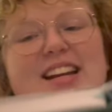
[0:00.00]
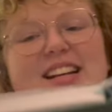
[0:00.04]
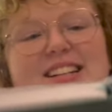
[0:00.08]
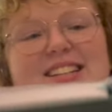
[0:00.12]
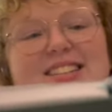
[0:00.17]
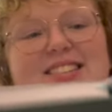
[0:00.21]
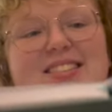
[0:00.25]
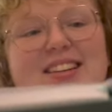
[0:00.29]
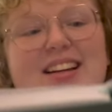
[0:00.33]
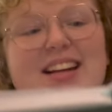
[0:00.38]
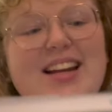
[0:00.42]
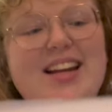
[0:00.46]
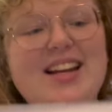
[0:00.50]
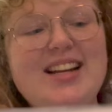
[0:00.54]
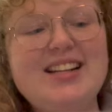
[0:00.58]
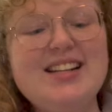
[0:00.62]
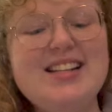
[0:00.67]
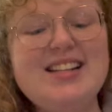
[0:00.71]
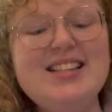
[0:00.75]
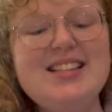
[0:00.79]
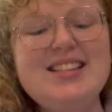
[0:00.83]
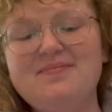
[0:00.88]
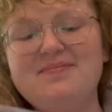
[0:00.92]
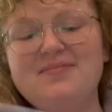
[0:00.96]

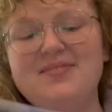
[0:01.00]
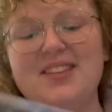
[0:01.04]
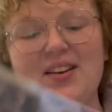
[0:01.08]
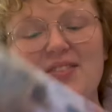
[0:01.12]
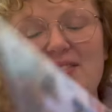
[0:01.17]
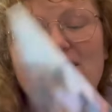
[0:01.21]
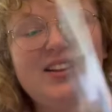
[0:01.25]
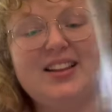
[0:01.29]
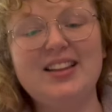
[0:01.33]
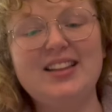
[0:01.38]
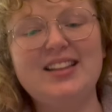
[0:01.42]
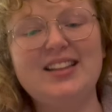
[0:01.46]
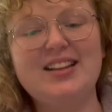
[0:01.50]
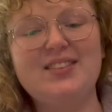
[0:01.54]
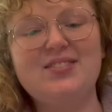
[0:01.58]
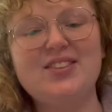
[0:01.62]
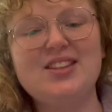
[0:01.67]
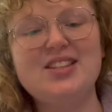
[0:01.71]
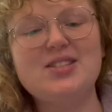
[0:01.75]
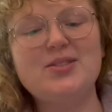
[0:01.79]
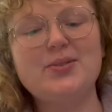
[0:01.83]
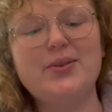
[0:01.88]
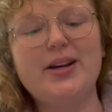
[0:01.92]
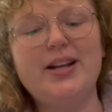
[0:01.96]
greens. Definitely love
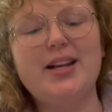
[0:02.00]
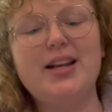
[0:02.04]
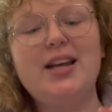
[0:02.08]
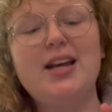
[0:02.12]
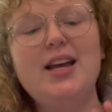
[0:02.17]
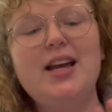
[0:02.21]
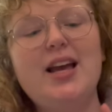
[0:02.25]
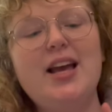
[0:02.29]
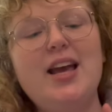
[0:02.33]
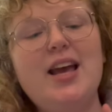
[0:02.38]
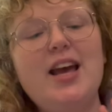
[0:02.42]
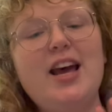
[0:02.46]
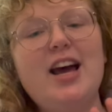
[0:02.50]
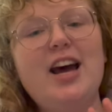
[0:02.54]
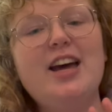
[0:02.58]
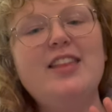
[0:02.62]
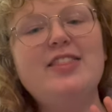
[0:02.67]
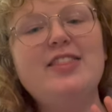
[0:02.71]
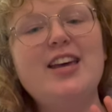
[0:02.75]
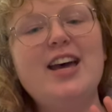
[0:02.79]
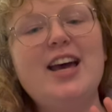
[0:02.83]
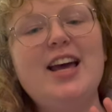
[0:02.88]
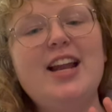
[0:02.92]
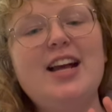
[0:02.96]
this one.
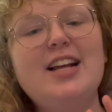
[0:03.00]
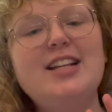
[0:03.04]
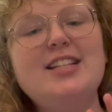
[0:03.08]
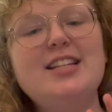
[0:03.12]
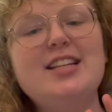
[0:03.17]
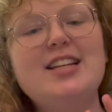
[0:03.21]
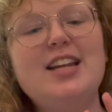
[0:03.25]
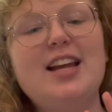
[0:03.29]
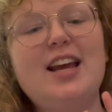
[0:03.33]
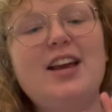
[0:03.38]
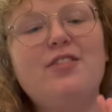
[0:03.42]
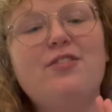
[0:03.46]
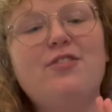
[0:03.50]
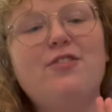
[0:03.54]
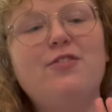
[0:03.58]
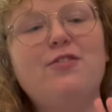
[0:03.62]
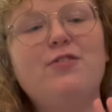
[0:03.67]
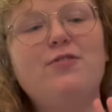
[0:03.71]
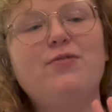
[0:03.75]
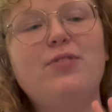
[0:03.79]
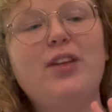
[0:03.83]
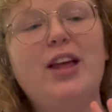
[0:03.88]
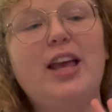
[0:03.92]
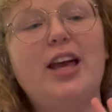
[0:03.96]
And then I did a
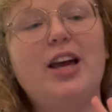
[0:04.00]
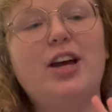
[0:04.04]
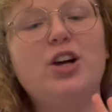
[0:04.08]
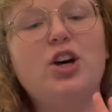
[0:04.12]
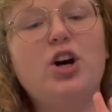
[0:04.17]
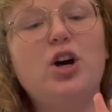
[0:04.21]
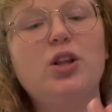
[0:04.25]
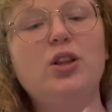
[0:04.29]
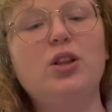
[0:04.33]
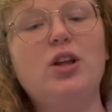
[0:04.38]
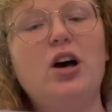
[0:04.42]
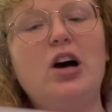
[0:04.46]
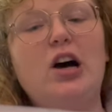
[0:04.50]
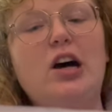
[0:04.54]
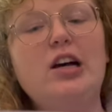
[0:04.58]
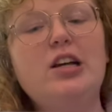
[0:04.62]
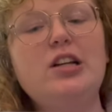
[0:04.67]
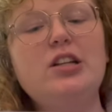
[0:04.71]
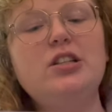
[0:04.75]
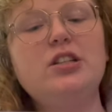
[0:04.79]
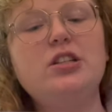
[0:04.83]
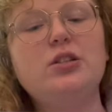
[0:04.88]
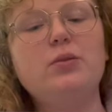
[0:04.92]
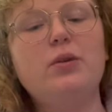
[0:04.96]
like a
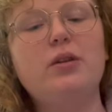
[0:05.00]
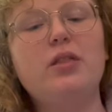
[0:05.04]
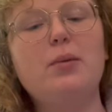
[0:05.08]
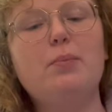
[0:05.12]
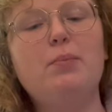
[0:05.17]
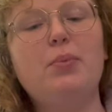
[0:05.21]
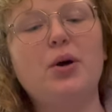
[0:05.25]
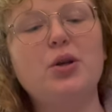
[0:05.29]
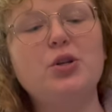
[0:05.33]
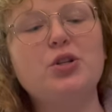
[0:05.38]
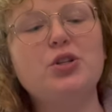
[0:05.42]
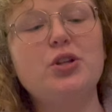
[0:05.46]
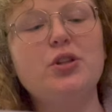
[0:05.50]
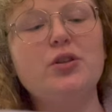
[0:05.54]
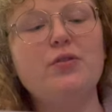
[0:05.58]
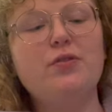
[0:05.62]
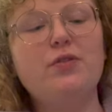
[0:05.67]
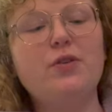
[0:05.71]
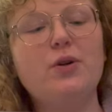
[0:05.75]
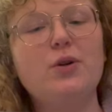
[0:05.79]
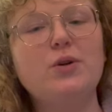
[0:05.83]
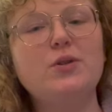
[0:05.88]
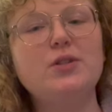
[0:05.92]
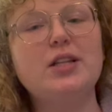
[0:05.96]
collage with a bunch of the
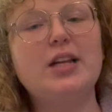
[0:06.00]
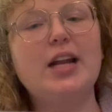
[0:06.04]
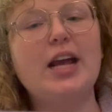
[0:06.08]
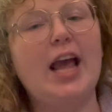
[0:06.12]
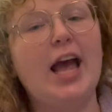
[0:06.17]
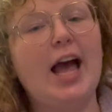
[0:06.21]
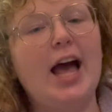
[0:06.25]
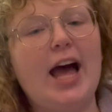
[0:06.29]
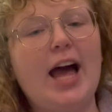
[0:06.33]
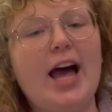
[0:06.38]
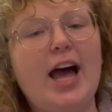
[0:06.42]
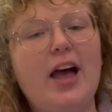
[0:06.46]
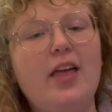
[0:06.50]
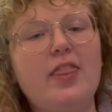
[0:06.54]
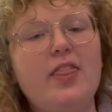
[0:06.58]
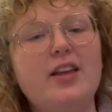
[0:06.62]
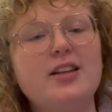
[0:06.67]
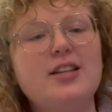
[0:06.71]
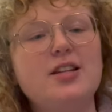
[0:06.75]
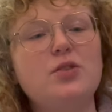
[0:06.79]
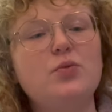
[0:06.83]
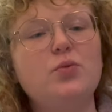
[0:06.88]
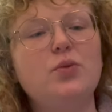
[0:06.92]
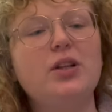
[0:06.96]
photos that I had that
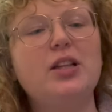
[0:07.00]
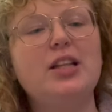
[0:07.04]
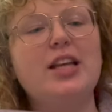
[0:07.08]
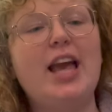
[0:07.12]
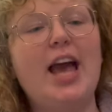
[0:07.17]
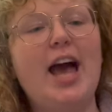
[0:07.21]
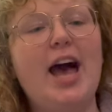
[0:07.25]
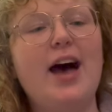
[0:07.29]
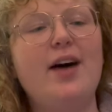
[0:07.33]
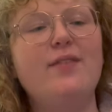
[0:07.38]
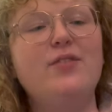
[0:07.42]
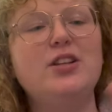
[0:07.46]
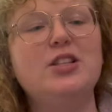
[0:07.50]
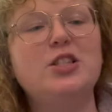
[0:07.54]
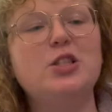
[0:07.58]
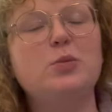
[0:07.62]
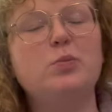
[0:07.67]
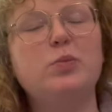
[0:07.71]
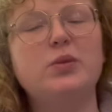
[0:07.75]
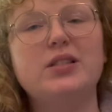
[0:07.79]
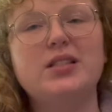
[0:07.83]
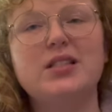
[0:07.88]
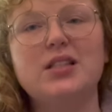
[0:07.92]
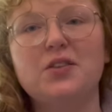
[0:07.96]
didn't really have a
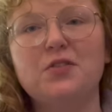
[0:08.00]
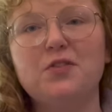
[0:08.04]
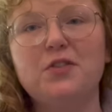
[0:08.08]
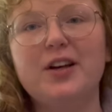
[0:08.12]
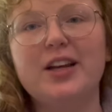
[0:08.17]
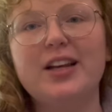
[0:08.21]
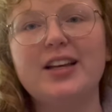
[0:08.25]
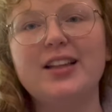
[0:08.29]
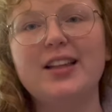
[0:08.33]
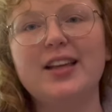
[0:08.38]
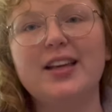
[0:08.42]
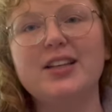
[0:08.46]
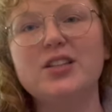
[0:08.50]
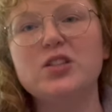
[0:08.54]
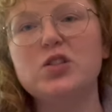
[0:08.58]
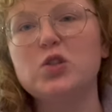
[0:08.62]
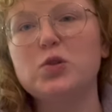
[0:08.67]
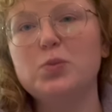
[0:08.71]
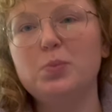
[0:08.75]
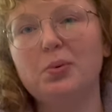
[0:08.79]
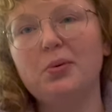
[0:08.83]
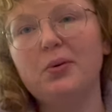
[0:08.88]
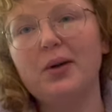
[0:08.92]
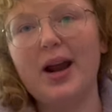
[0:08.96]
specific like
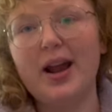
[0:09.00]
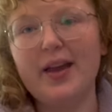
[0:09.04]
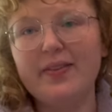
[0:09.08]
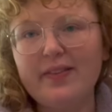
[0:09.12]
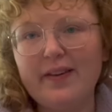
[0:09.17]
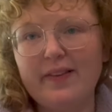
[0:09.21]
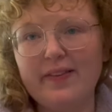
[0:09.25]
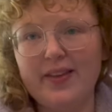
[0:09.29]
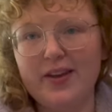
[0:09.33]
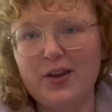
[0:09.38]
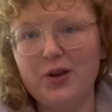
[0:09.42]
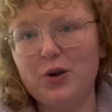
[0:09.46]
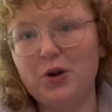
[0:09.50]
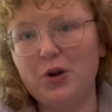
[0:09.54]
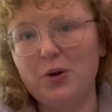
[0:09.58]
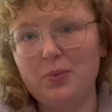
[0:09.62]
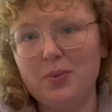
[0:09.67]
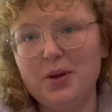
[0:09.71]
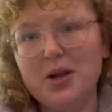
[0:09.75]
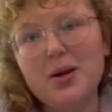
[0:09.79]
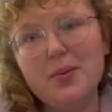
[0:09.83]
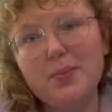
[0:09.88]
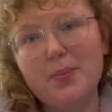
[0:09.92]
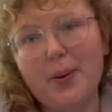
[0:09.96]
spread that they could
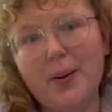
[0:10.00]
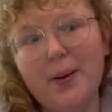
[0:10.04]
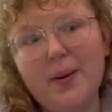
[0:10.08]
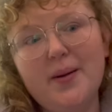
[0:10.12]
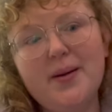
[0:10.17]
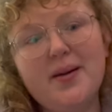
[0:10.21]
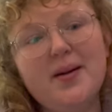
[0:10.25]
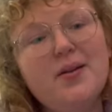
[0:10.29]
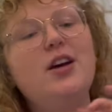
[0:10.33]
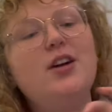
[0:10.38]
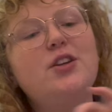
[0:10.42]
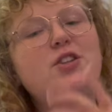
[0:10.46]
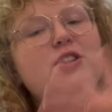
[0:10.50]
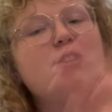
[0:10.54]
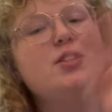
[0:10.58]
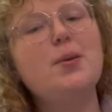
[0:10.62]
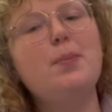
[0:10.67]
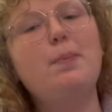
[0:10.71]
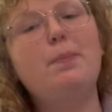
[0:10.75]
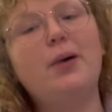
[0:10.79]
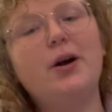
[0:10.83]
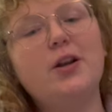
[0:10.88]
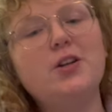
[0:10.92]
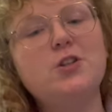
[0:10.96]
be a part of. Just a
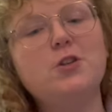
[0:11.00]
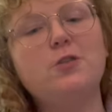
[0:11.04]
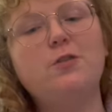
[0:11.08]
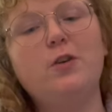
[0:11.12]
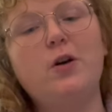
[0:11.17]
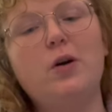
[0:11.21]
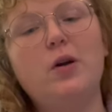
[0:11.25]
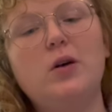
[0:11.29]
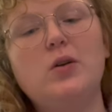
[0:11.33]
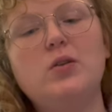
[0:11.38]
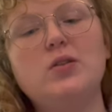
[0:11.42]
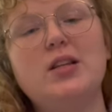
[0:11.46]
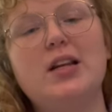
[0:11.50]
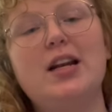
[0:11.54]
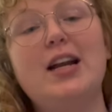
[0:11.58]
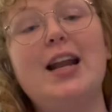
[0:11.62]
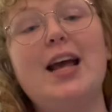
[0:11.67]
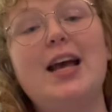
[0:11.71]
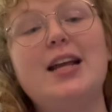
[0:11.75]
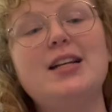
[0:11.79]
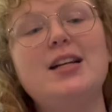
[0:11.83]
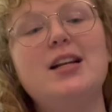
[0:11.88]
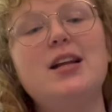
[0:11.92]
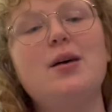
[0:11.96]
bunch of photos and it
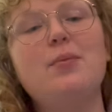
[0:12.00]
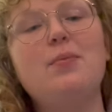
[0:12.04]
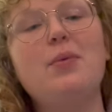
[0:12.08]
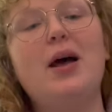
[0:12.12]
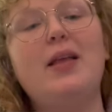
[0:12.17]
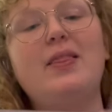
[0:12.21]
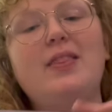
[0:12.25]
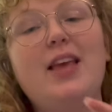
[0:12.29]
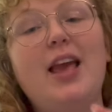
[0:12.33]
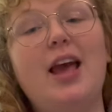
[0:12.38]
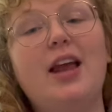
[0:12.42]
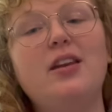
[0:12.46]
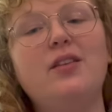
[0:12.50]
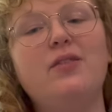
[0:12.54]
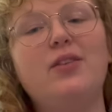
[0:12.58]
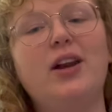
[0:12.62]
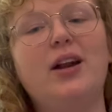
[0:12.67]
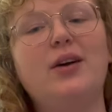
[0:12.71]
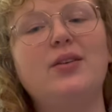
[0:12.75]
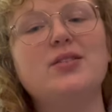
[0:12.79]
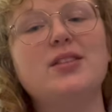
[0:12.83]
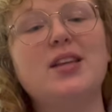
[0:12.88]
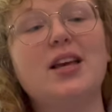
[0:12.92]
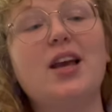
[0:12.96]
ended up at the end of it
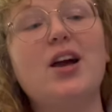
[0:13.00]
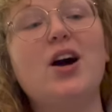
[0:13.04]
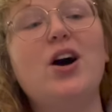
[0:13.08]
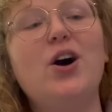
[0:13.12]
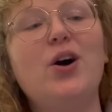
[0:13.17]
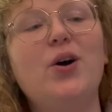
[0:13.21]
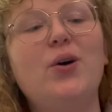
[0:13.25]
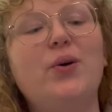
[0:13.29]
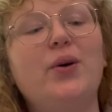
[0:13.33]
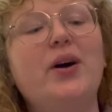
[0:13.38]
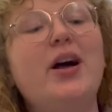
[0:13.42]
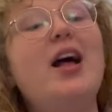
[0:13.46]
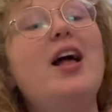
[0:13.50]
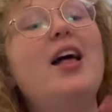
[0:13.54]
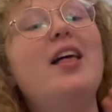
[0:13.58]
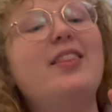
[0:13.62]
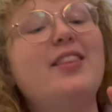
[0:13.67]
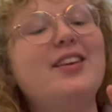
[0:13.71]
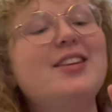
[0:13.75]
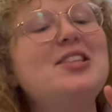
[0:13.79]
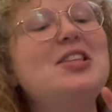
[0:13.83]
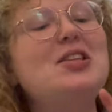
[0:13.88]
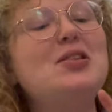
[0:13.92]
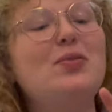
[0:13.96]
I was like, "Oh,
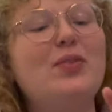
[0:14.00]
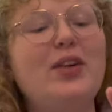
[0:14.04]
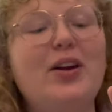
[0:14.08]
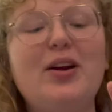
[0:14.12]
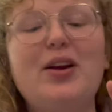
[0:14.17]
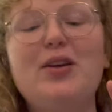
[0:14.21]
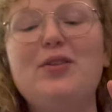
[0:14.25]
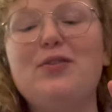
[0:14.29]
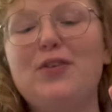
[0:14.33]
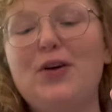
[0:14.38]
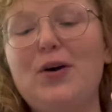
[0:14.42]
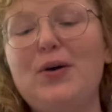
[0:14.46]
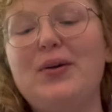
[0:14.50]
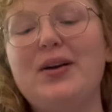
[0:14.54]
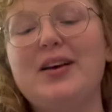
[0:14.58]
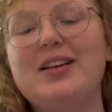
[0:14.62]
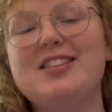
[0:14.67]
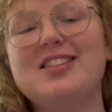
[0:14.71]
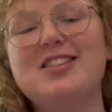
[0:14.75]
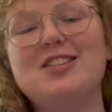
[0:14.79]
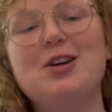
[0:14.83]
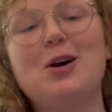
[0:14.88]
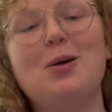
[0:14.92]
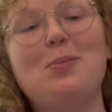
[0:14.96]
this is very
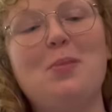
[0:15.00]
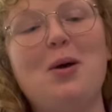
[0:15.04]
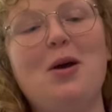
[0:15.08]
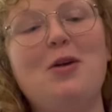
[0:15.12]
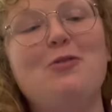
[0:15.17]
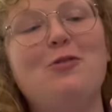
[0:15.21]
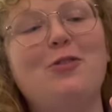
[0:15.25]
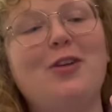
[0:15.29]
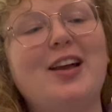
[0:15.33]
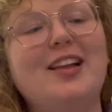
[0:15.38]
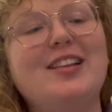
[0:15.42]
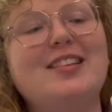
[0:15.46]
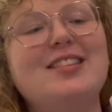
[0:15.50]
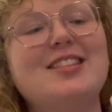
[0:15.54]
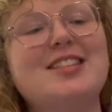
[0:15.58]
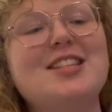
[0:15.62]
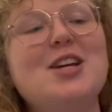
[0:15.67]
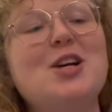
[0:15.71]
focused on my friends